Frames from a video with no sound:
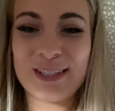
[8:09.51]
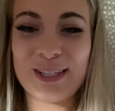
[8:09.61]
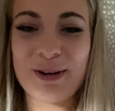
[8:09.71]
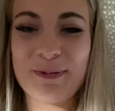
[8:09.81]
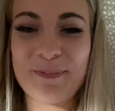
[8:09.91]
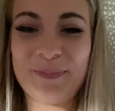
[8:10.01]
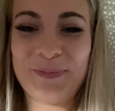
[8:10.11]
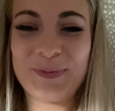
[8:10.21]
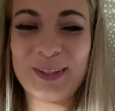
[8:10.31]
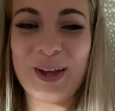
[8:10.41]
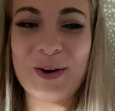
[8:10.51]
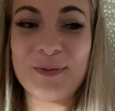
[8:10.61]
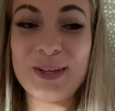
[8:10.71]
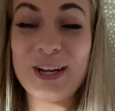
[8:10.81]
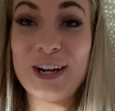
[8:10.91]
So
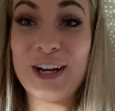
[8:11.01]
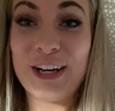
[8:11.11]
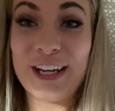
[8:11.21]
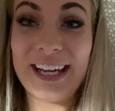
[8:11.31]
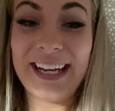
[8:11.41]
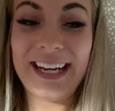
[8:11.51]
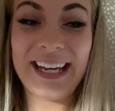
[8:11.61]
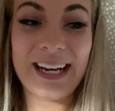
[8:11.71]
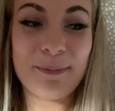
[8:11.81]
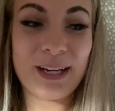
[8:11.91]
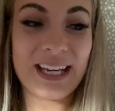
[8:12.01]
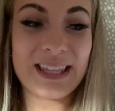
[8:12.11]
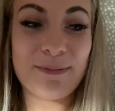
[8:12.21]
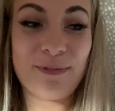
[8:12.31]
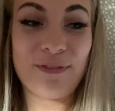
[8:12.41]
hopefully they're good and I'm gonna get
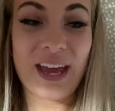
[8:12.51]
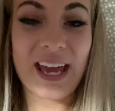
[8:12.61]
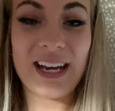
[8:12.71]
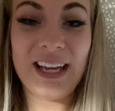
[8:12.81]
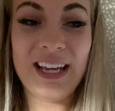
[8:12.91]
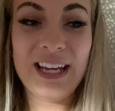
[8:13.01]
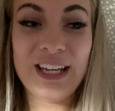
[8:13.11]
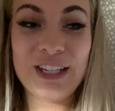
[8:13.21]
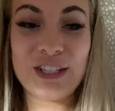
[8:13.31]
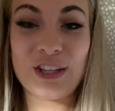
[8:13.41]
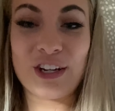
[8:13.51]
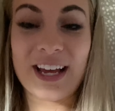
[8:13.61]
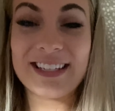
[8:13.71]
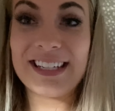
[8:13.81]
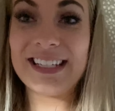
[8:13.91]
them fed so they're
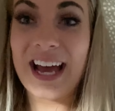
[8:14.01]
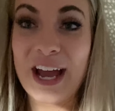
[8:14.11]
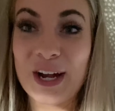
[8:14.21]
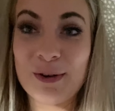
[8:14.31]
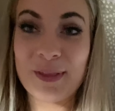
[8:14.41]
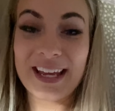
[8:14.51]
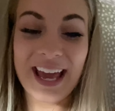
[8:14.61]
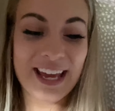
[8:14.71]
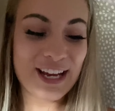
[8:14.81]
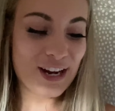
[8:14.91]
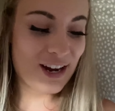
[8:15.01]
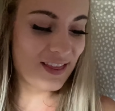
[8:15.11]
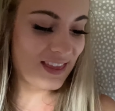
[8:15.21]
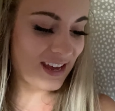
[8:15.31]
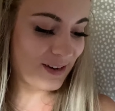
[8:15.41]
nice and tired when they get here
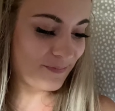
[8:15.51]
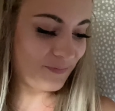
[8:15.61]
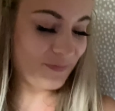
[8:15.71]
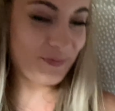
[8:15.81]
and then